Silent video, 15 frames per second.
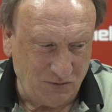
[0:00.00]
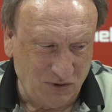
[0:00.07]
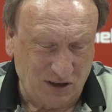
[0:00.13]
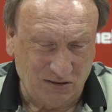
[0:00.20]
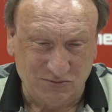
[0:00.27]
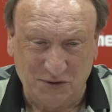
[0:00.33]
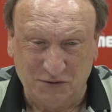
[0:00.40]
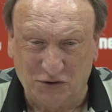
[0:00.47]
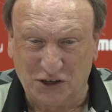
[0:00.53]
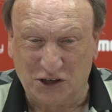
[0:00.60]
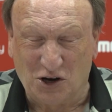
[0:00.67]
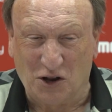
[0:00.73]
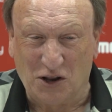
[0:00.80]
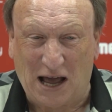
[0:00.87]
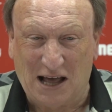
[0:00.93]
Well, we've only
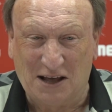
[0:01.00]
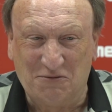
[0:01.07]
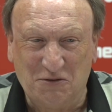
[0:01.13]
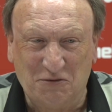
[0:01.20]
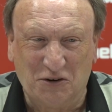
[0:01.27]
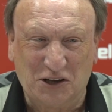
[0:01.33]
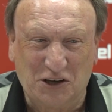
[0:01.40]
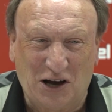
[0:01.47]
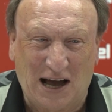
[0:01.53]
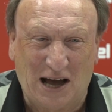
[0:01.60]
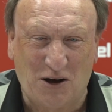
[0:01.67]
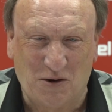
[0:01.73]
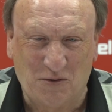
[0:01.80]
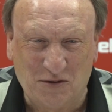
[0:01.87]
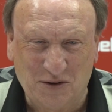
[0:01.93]
got
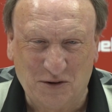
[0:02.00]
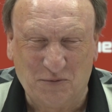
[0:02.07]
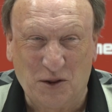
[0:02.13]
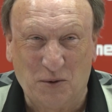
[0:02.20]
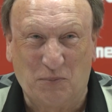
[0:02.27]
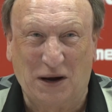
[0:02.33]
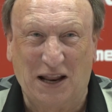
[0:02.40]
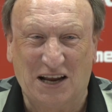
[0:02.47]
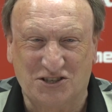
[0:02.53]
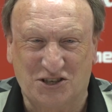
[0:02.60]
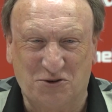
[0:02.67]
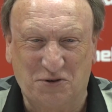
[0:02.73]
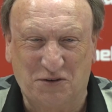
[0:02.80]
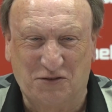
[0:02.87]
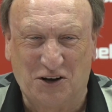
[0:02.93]
the players
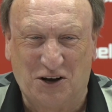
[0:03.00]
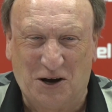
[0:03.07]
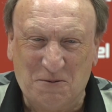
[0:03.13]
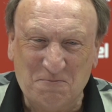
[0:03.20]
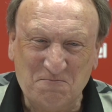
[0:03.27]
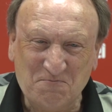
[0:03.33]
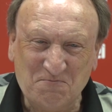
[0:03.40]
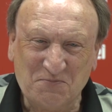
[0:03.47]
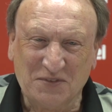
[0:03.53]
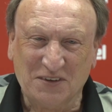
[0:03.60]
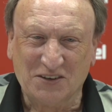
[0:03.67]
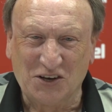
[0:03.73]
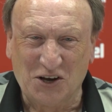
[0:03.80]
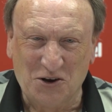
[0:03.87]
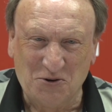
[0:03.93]
that we've got,
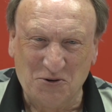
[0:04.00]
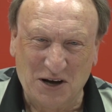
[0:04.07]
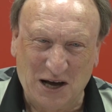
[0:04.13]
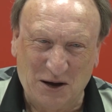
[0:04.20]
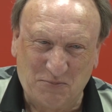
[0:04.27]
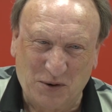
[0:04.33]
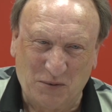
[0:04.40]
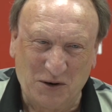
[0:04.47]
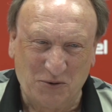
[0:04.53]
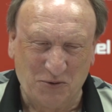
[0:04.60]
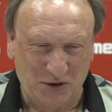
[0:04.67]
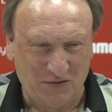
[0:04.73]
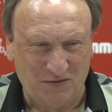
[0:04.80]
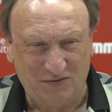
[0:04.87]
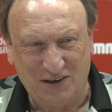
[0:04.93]
so I probably
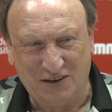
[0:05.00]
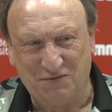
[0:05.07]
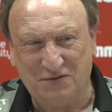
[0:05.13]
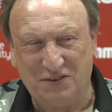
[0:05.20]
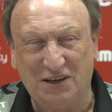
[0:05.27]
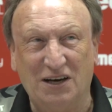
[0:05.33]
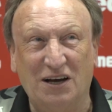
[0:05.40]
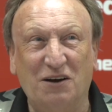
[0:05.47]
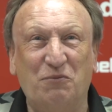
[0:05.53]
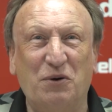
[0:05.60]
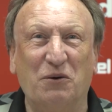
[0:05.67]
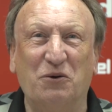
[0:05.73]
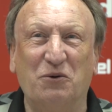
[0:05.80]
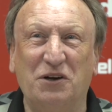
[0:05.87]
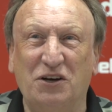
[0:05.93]
would have
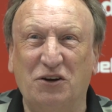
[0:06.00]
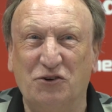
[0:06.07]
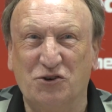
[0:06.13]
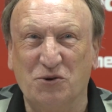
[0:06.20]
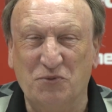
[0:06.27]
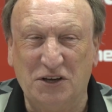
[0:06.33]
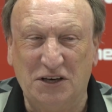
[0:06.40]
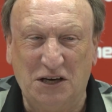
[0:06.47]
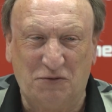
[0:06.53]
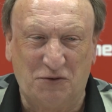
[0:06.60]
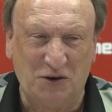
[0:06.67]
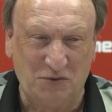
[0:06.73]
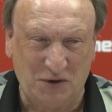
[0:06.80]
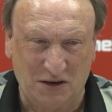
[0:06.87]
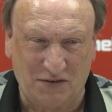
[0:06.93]
done something
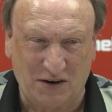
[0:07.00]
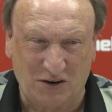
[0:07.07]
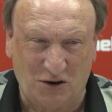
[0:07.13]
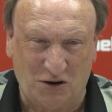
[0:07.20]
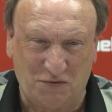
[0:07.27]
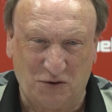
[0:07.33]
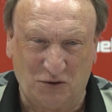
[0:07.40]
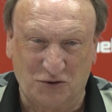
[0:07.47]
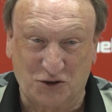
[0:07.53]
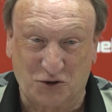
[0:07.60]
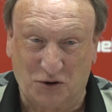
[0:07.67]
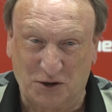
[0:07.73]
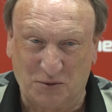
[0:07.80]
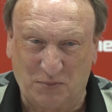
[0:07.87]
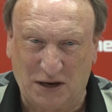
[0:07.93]
different if I got a full
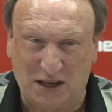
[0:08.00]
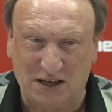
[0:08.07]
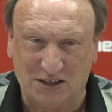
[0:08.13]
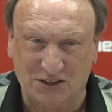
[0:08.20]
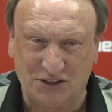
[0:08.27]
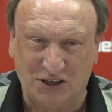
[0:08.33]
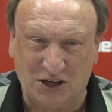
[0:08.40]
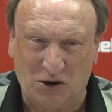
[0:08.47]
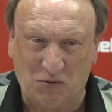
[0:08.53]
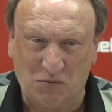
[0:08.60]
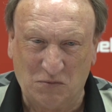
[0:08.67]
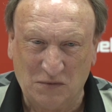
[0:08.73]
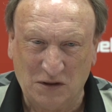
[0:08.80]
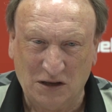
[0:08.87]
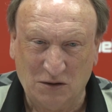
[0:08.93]
squad of players,
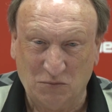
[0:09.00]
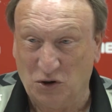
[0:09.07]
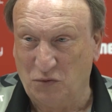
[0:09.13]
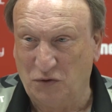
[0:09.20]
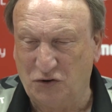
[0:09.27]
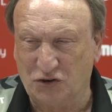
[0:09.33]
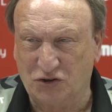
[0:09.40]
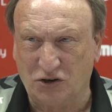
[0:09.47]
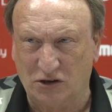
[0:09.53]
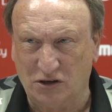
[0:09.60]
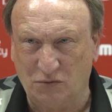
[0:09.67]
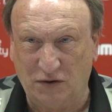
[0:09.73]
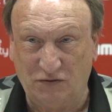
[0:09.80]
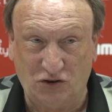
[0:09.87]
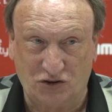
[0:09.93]
But we've just got
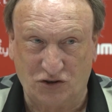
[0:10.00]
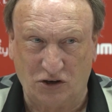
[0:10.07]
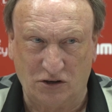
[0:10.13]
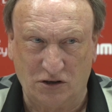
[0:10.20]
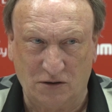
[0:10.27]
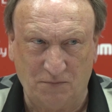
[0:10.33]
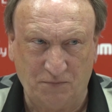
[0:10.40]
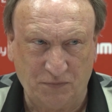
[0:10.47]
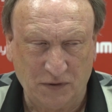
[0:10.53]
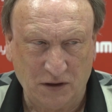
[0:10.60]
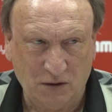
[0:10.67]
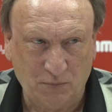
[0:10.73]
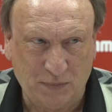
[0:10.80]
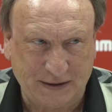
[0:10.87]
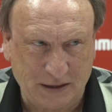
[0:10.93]
to
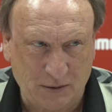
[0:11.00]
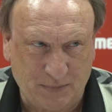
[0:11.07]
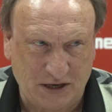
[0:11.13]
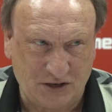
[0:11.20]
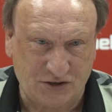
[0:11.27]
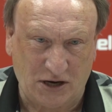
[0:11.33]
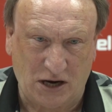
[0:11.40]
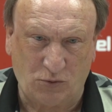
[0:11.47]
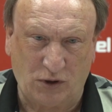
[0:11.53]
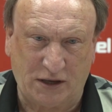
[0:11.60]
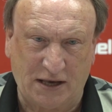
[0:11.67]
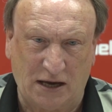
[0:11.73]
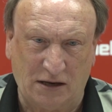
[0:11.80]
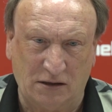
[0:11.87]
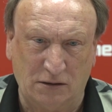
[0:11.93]
pick the best side we
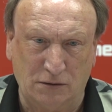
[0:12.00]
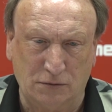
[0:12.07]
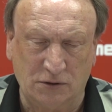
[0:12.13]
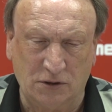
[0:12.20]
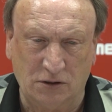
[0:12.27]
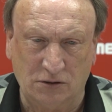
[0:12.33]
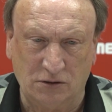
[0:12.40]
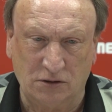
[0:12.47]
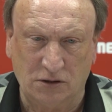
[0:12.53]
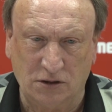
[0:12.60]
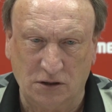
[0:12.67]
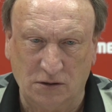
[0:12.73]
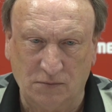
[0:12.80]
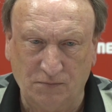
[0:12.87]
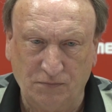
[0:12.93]
can
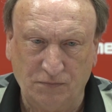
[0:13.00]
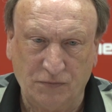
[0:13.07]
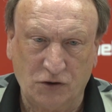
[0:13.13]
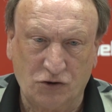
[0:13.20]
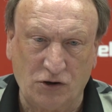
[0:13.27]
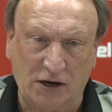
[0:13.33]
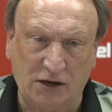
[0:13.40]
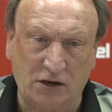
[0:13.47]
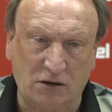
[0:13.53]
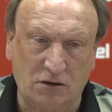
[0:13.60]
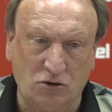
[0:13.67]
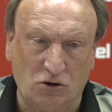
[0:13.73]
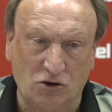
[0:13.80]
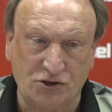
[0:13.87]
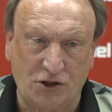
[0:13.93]
and try and
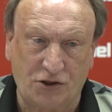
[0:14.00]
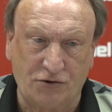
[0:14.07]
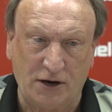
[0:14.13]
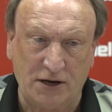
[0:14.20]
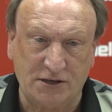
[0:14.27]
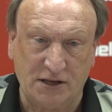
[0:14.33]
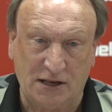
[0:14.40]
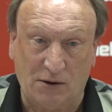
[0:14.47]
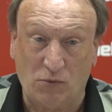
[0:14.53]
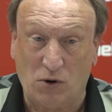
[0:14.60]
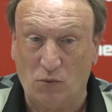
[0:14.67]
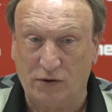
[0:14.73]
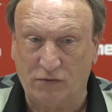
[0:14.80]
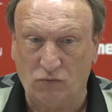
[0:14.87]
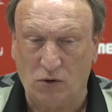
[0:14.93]
cause a threat to them
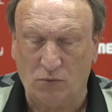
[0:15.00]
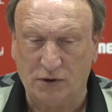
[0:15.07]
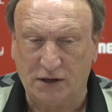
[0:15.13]
when